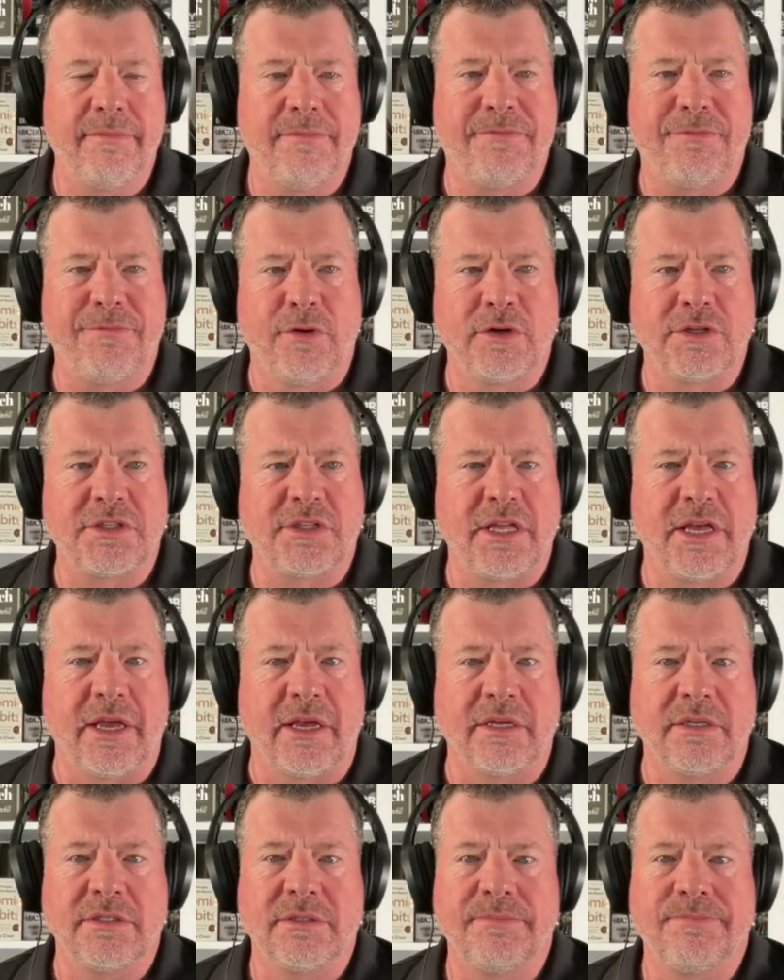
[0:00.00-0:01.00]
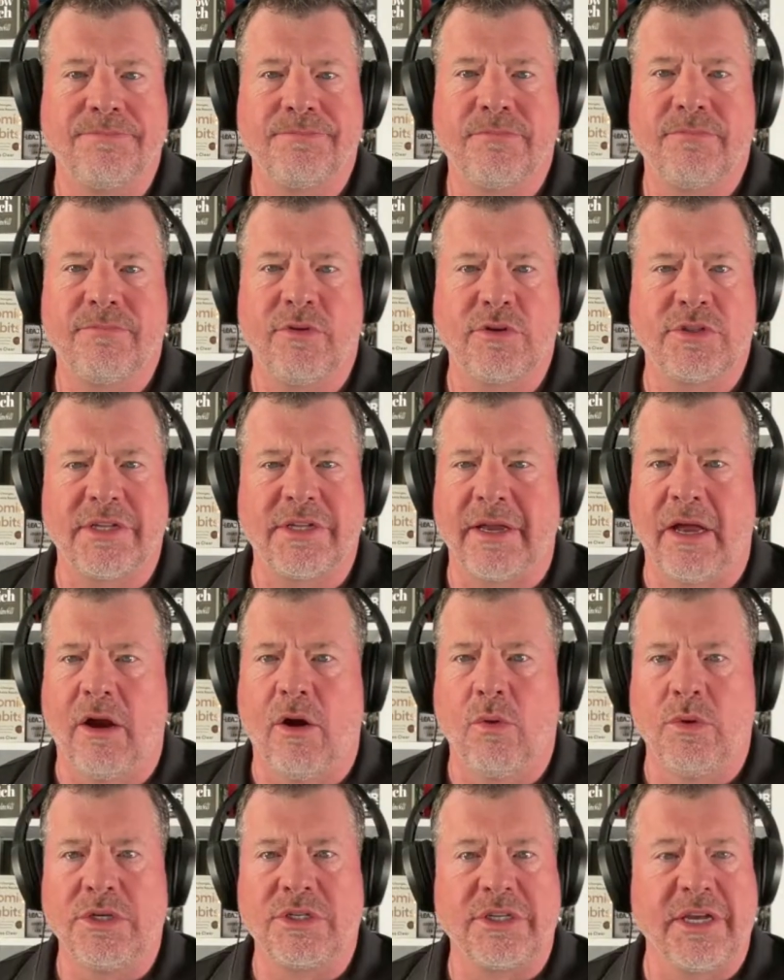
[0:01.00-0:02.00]
First thing I
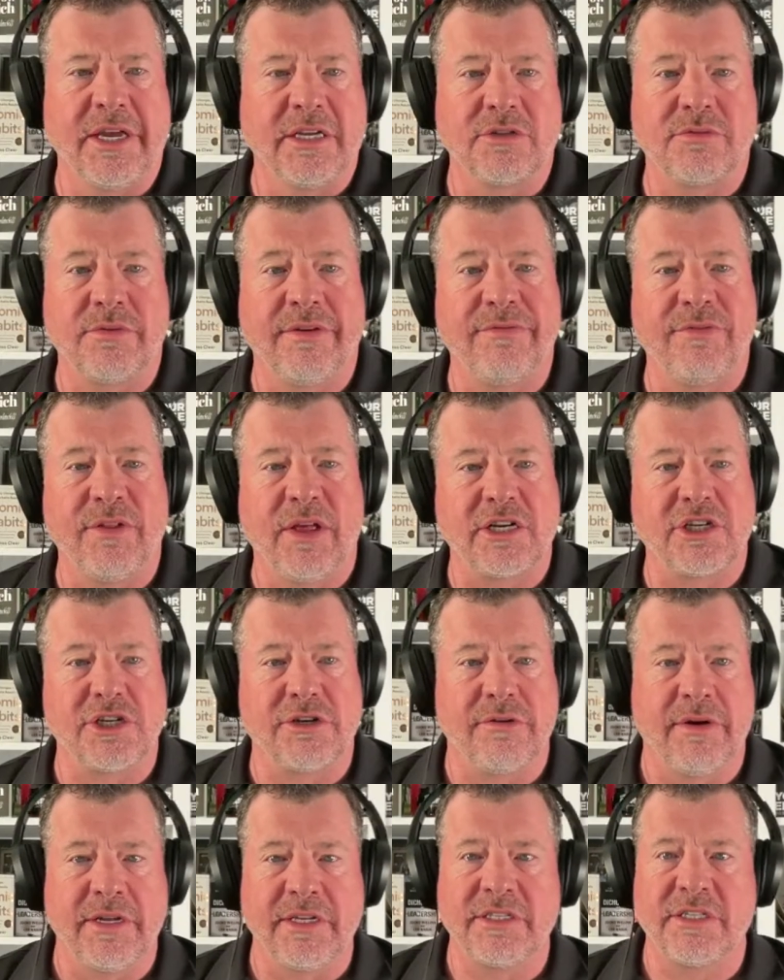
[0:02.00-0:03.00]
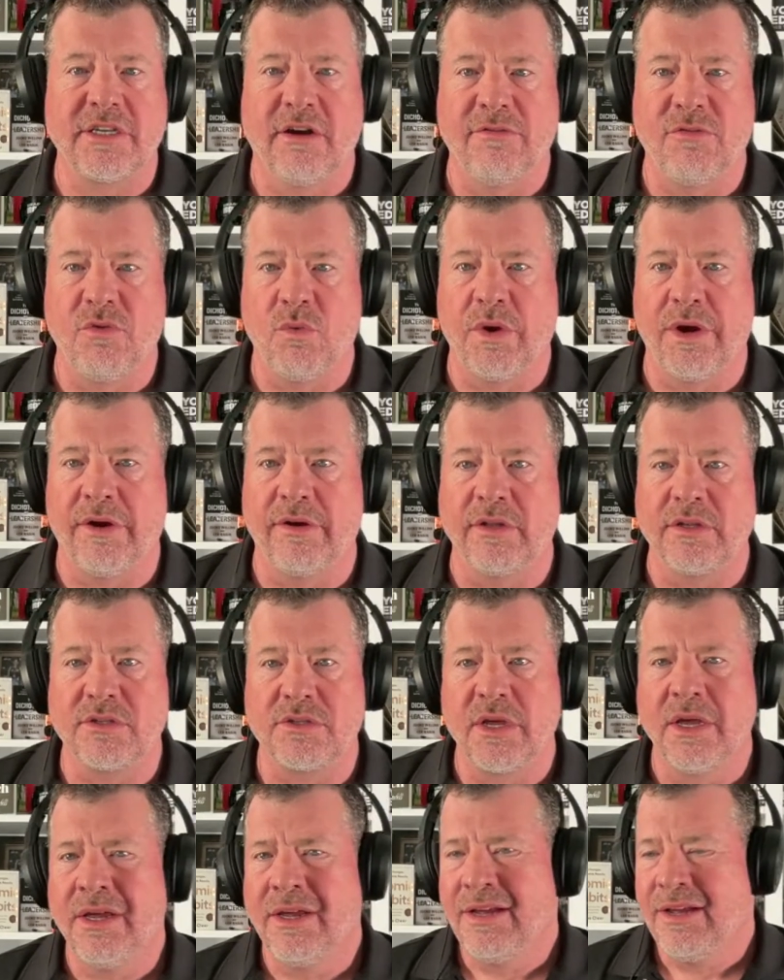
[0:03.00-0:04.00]
always say is reflection, right? Self-awareness.
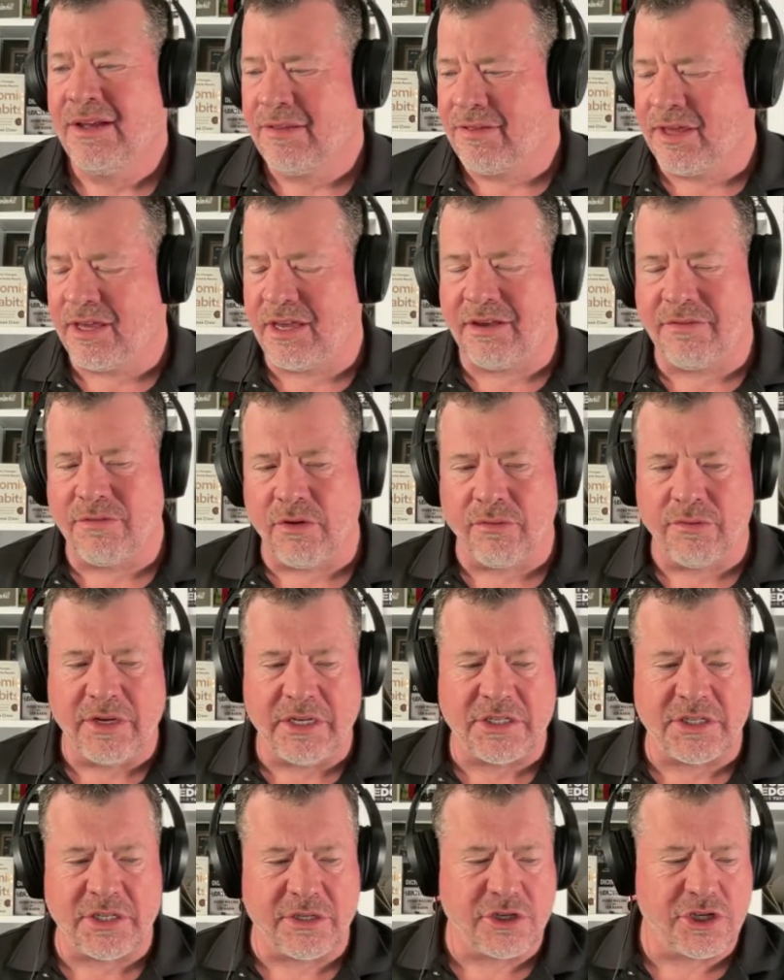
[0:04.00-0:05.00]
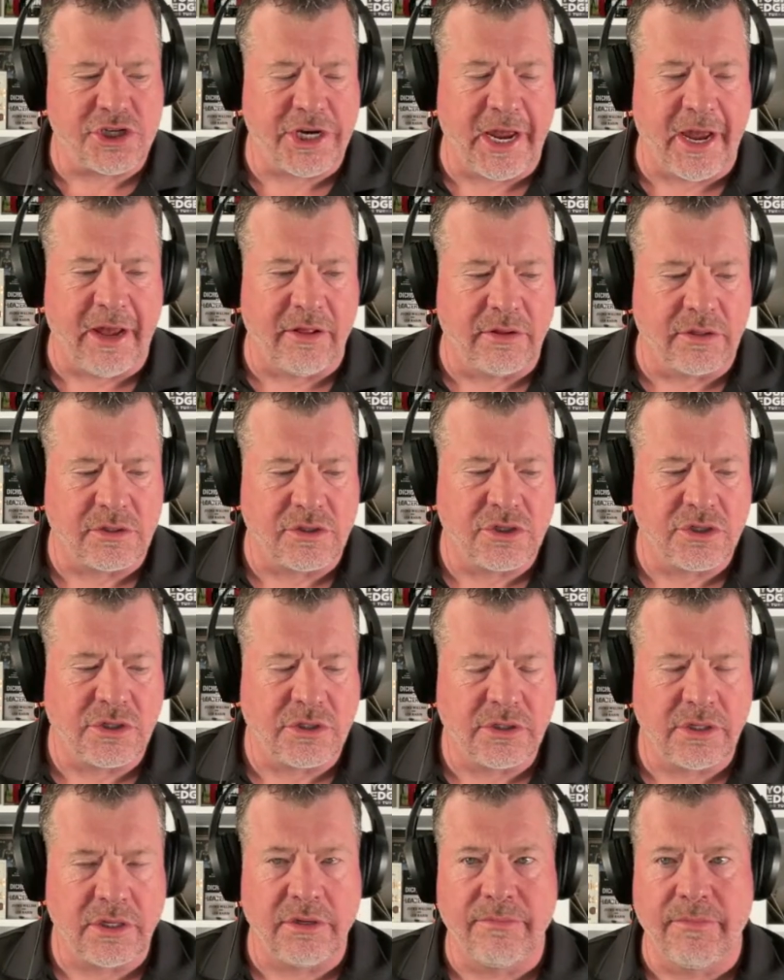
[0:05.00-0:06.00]
Think of a recent challenge
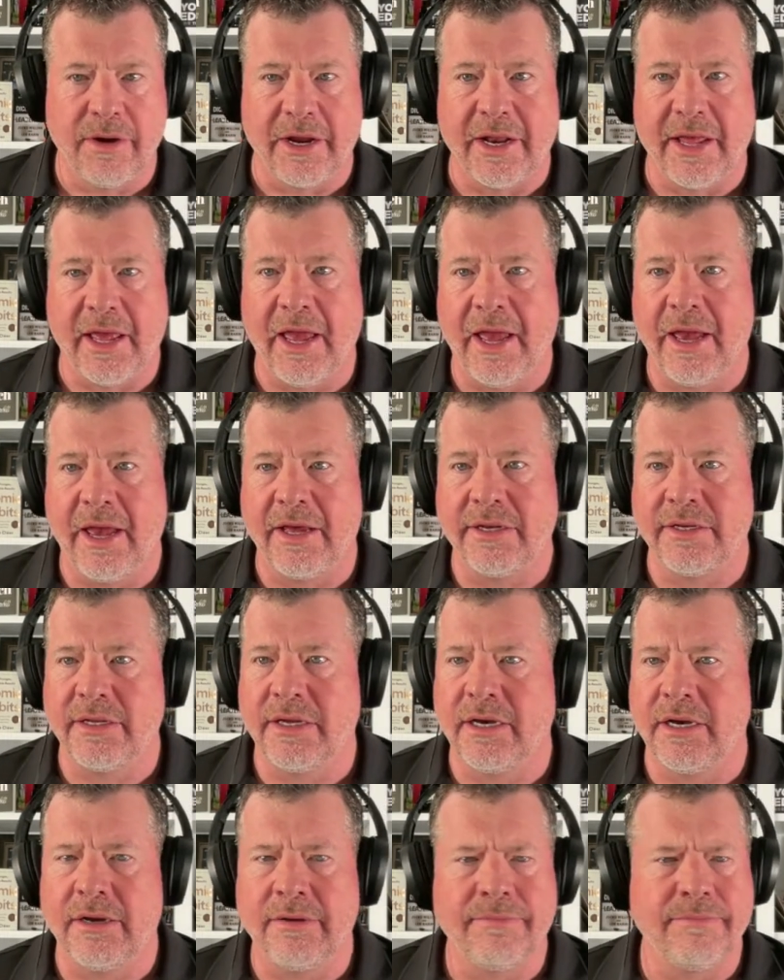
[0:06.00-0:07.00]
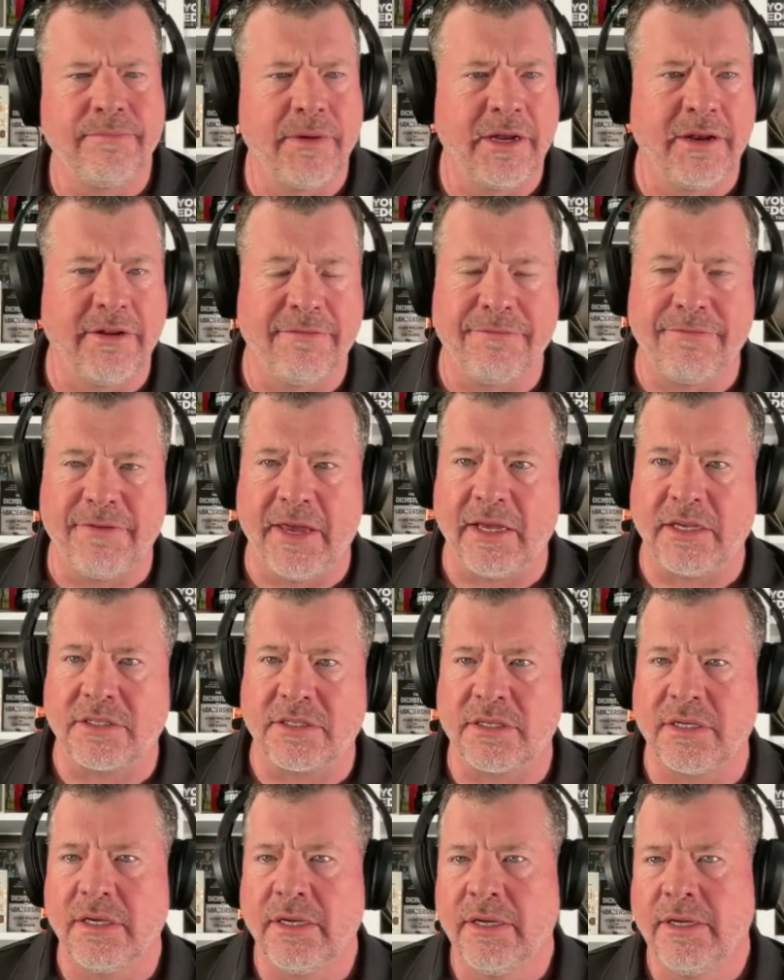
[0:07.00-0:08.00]
that you might have
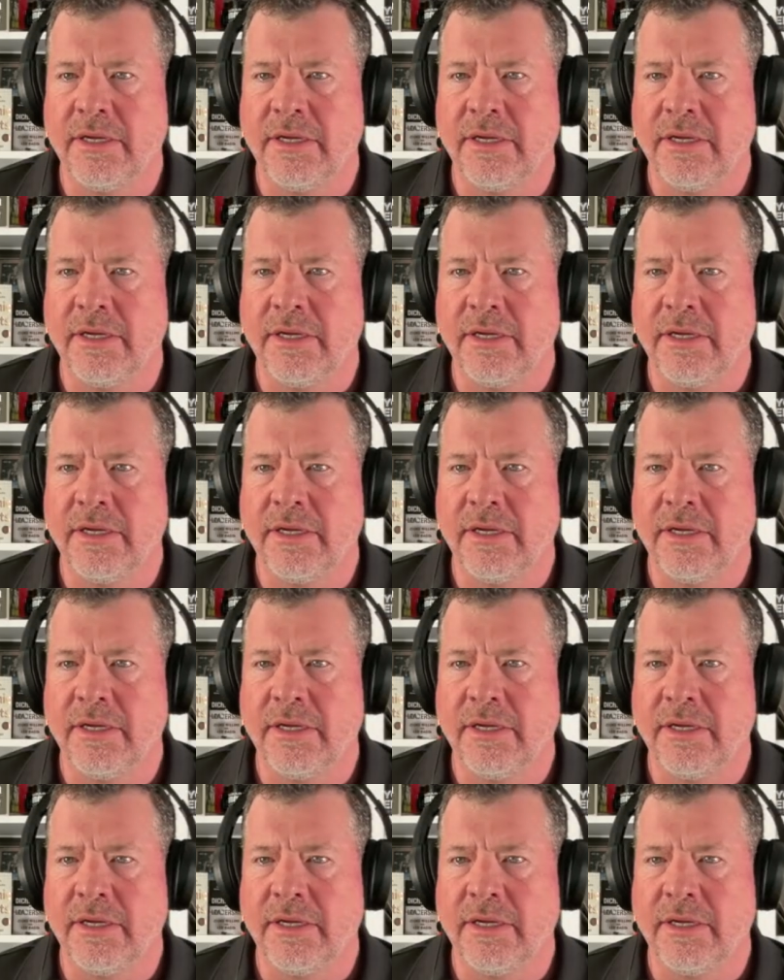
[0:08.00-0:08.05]
faced.